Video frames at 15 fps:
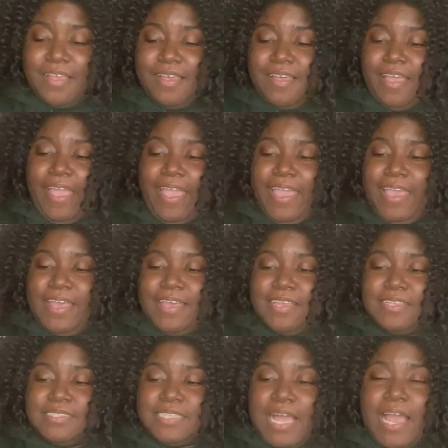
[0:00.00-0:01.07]

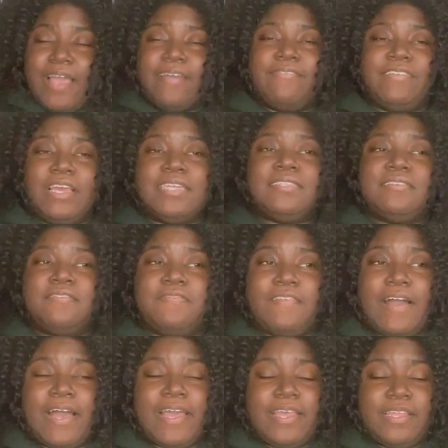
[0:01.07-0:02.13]
and I have yet to
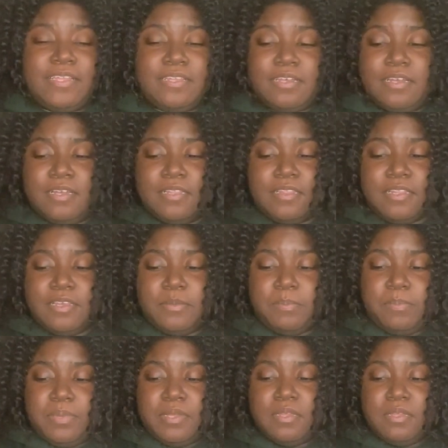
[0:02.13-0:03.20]
find a
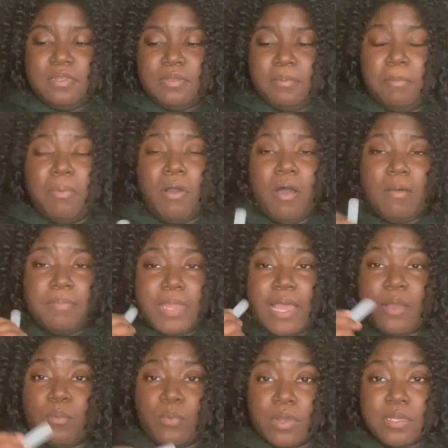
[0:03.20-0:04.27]
lip balm
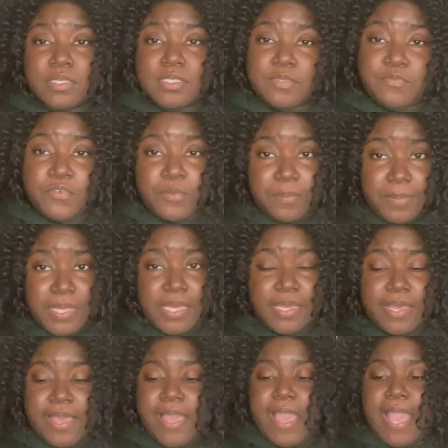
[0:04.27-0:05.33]
that works for me.
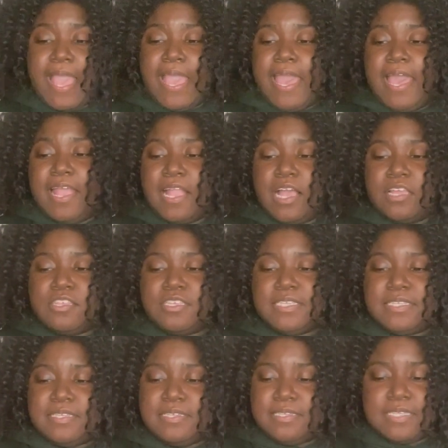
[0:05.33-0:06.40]
And I
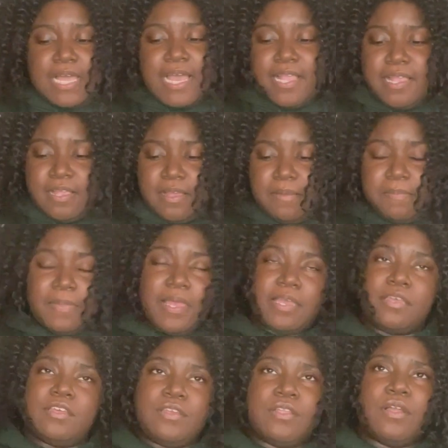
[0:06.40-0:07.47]
just decided, I'm
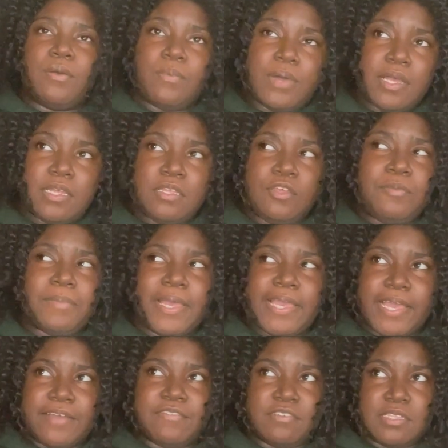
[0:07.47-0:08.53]
like, you know what, you make
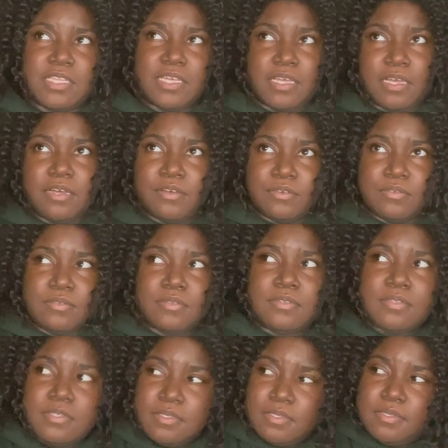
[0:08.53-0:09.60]
everything
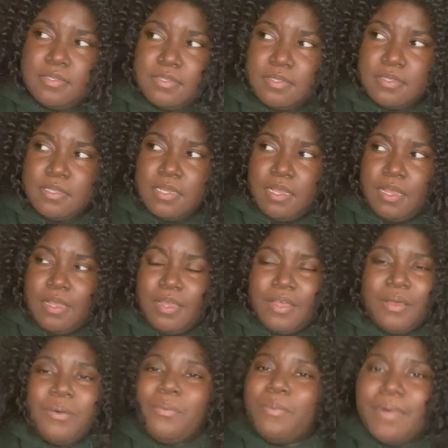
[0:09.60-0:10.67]
else,
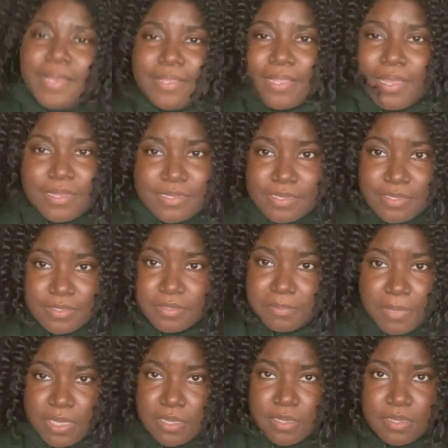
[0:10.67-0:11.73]
why not just
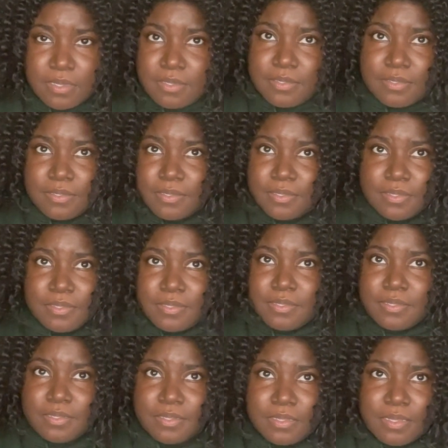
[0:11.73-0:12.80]
make
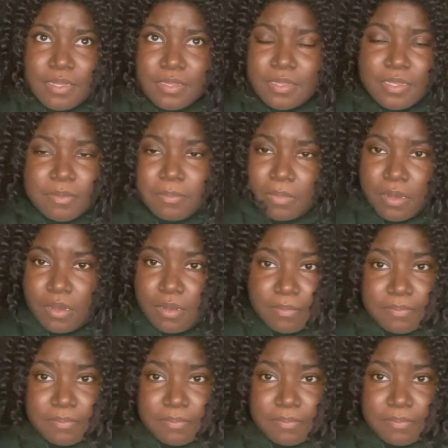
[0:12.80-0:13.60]
a lip balm?